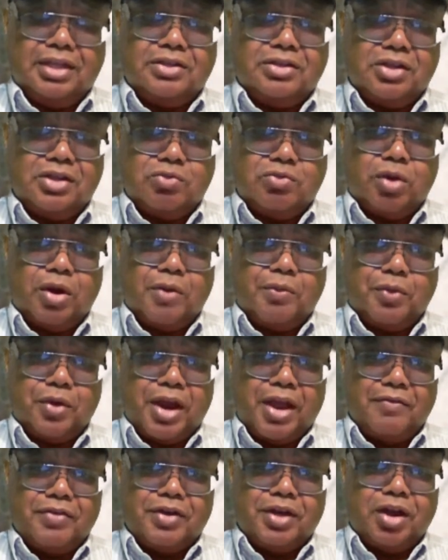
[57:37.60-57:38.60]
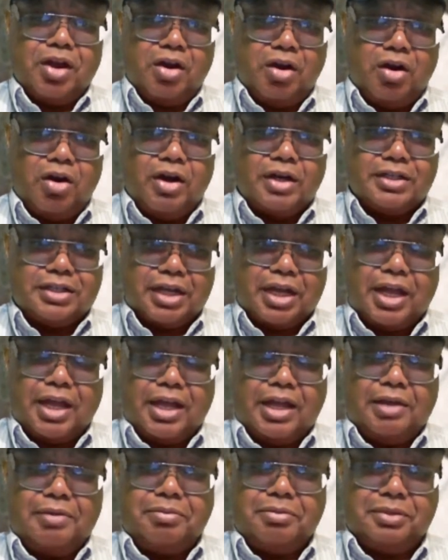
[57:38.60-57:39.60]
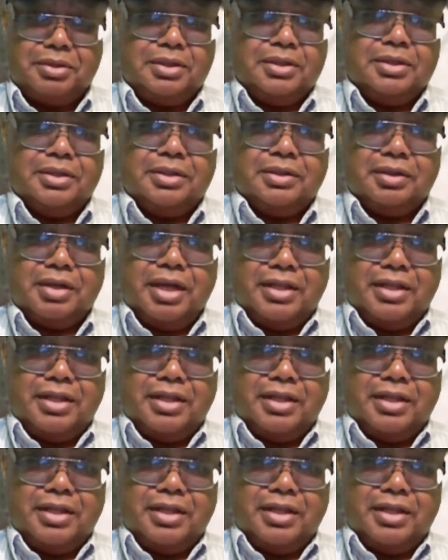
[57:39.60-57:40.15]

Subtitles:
And this is why we're having a hard time.